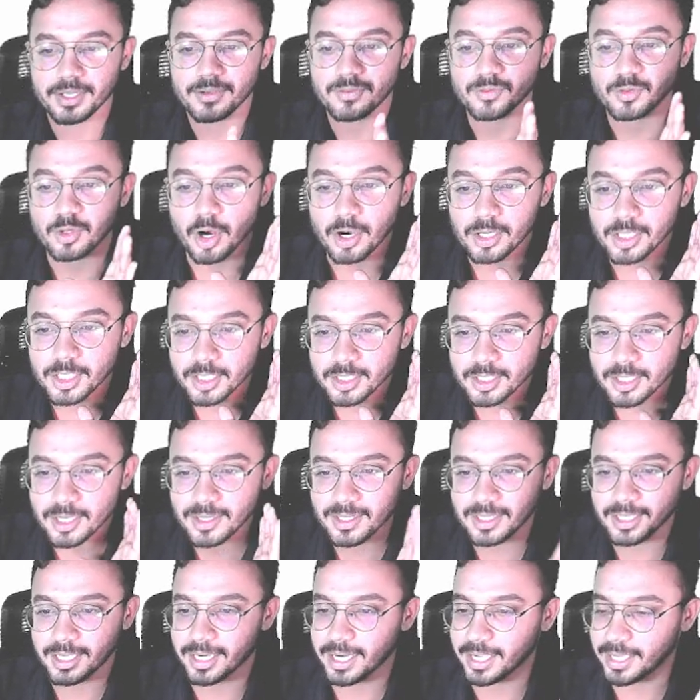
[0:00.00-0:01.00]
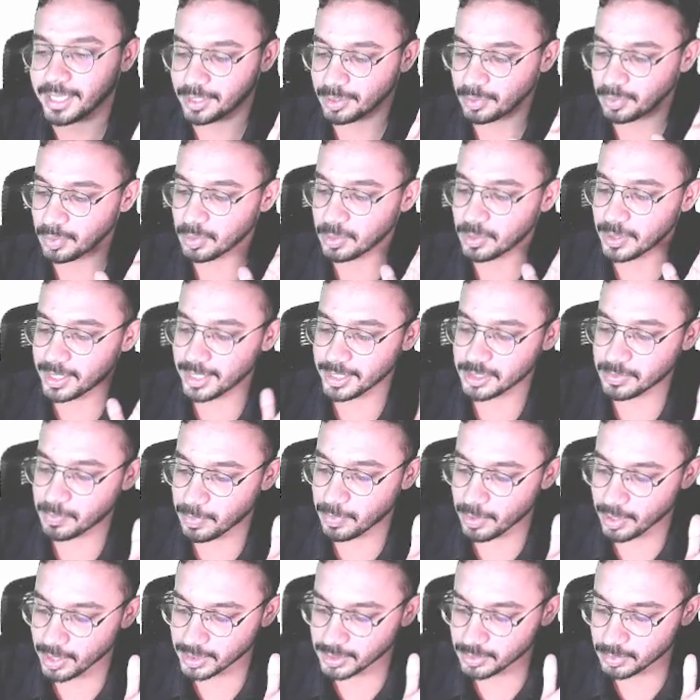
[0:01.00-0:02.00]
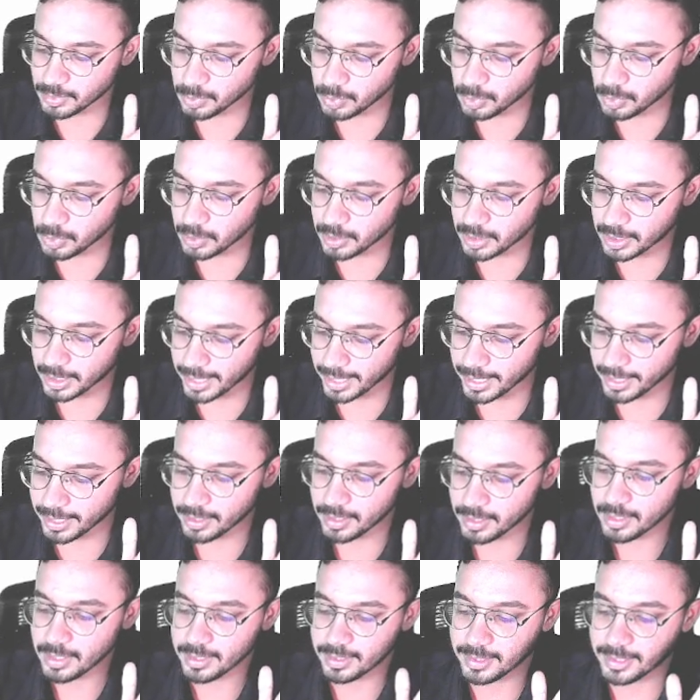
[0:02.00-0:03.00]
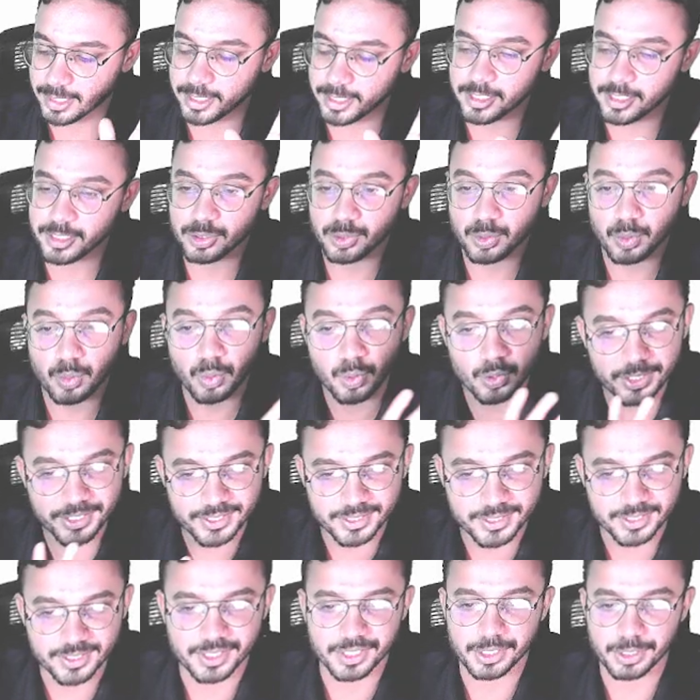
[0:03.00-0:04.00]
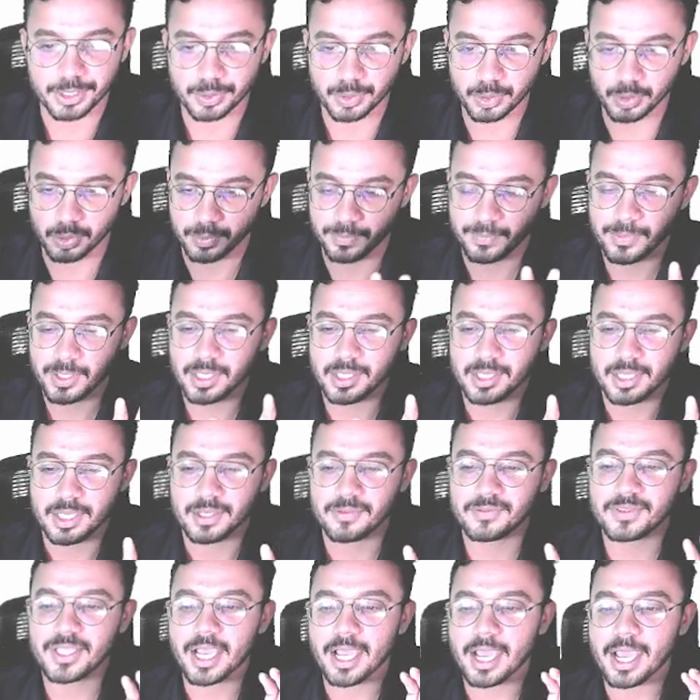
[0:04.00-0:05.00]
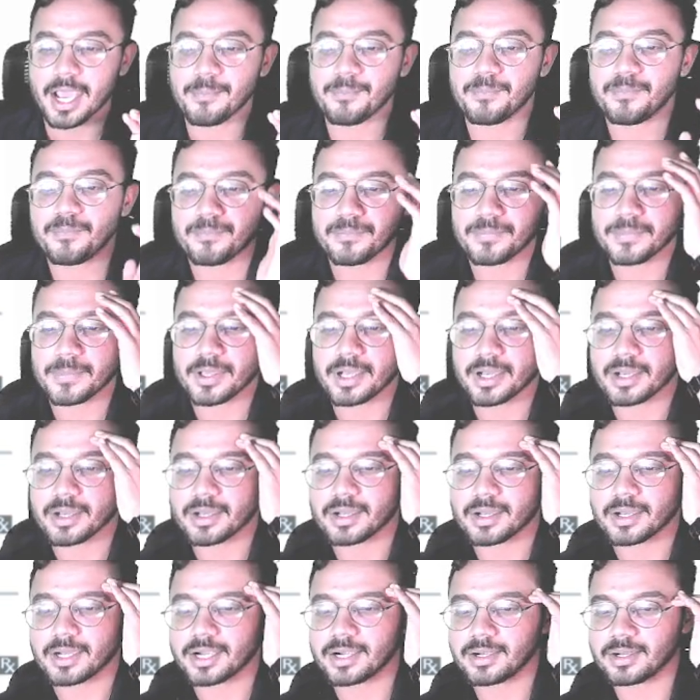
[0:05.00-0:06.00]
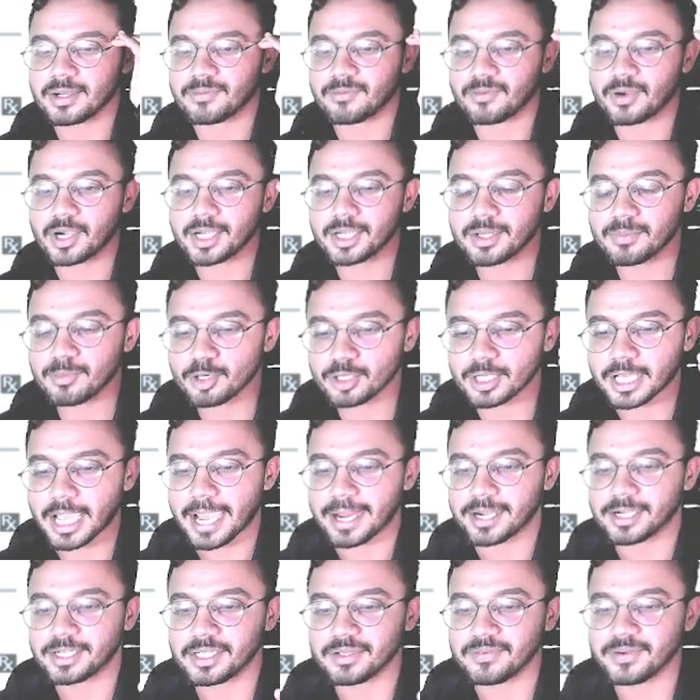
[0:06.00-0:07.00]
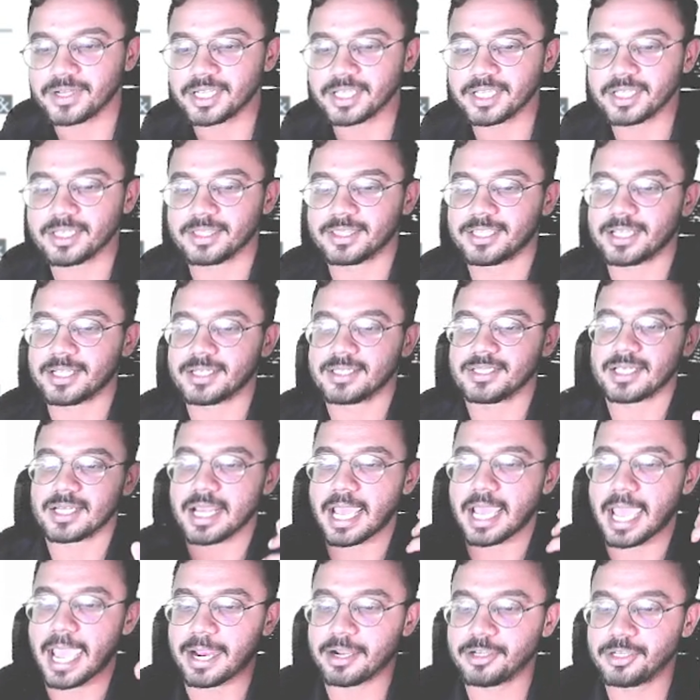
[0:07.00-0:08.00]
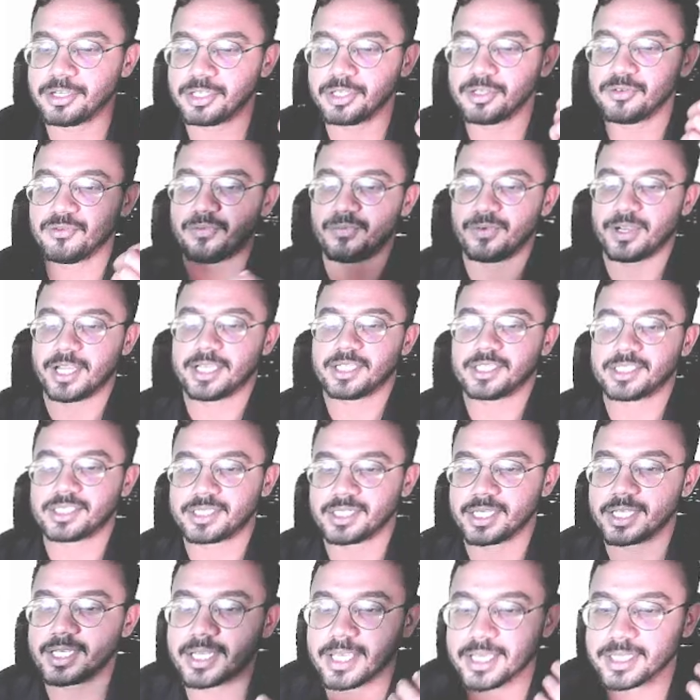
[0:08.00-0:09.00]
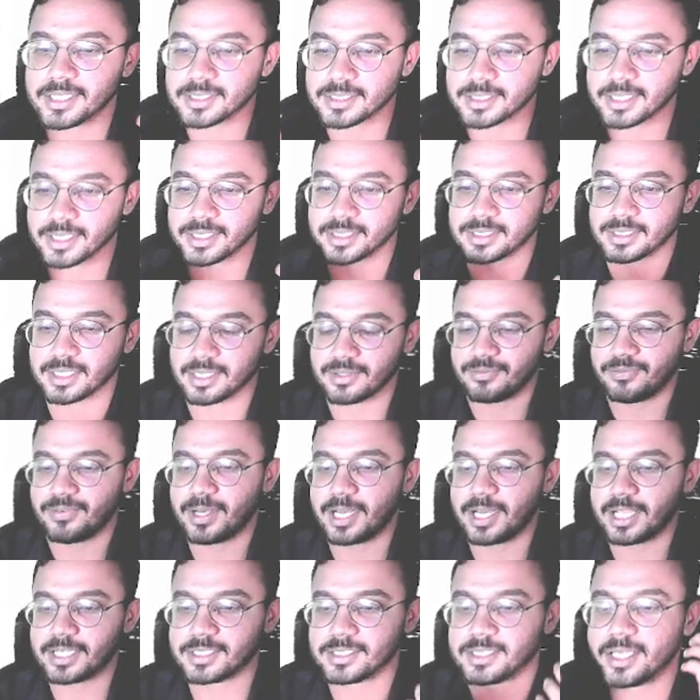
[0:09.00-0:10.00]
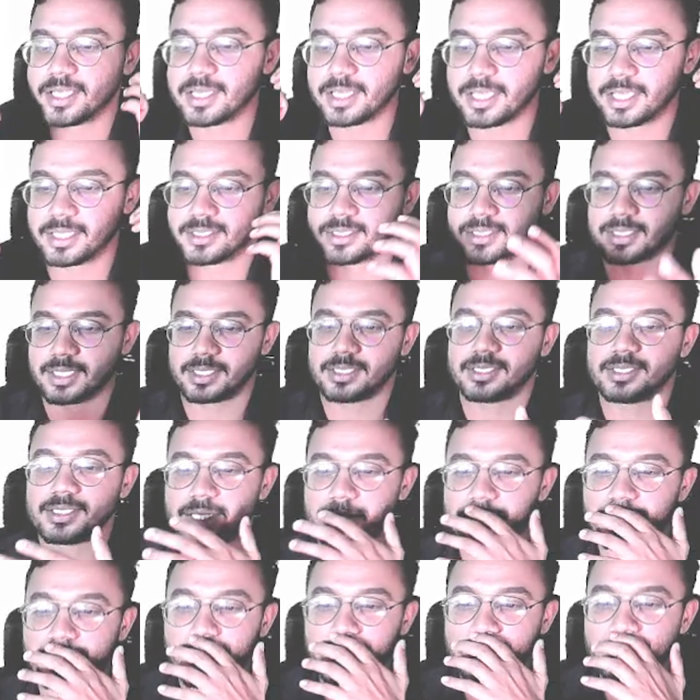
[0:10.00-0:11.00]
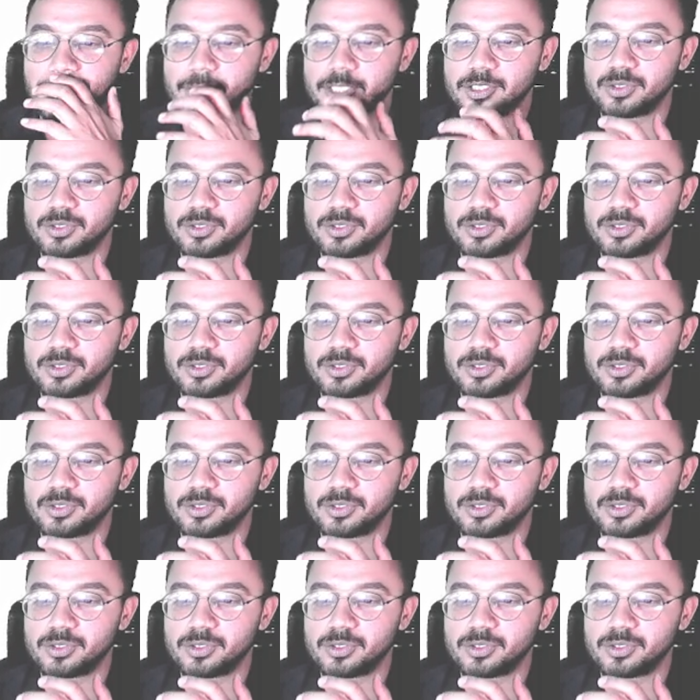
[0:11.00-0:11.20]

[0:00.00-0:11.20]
Not at all cry, no response, no cry, that is score 0. If the and what about activity? There is an active flexion extension, baby is